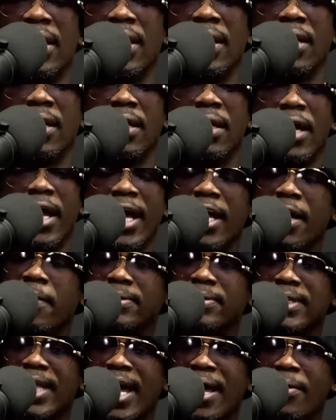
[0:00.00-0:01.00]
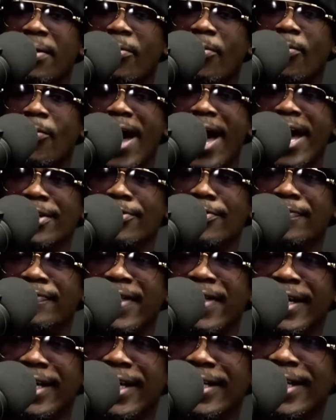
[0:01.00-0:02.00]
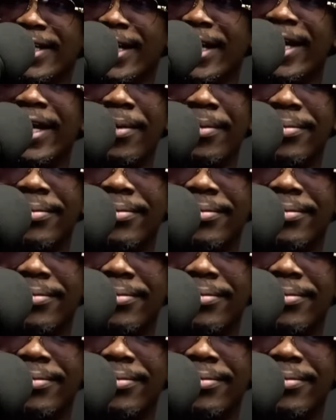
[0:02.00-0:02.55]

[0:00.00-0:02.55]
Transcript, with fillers: and he was like, Why are you thinking of him?